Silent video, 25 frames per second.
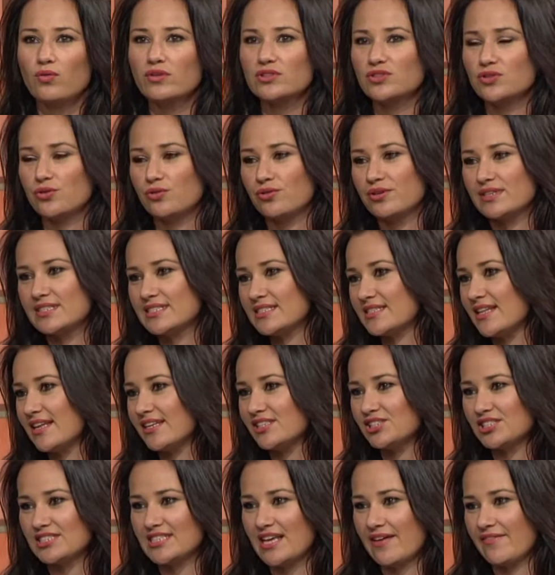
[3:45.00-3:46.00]
the tourists, they're
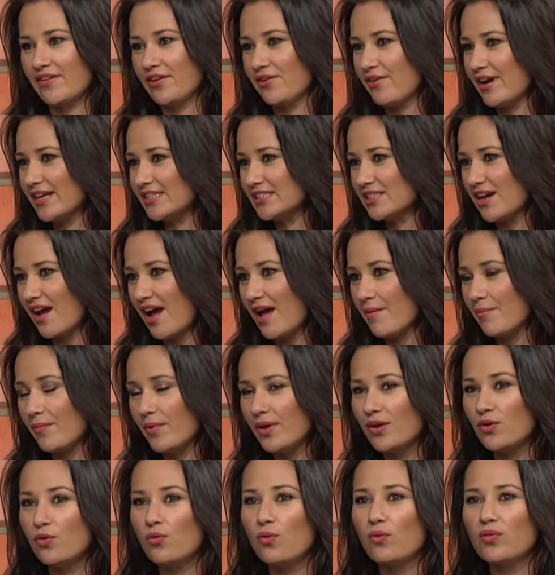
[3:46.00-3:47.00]
just having great time.
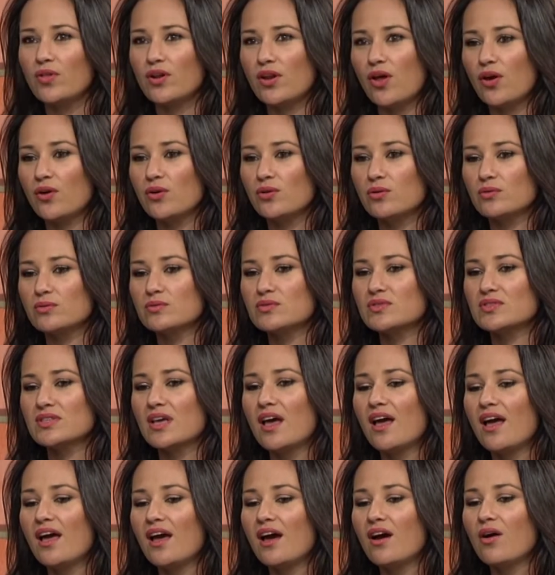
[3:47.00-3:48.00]
And all the locals
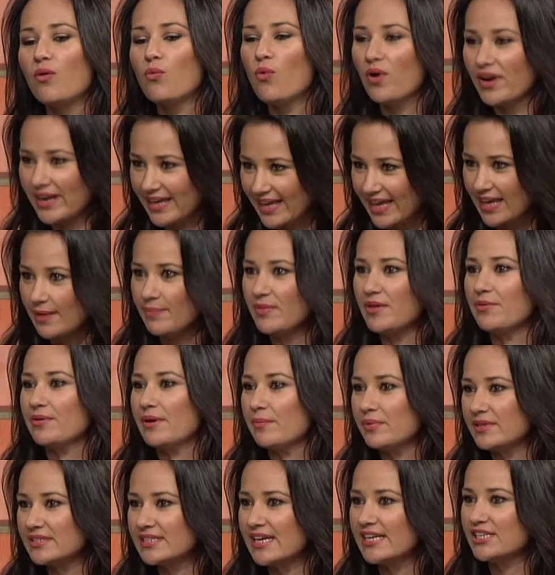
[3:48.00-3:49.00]
want to keep their
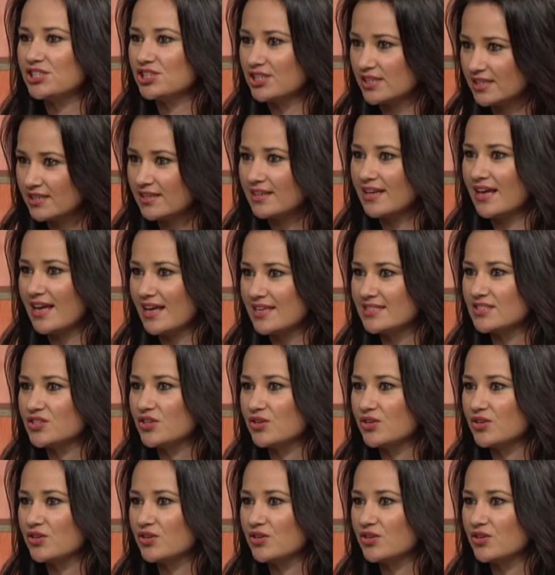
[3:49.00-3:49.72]
reputation as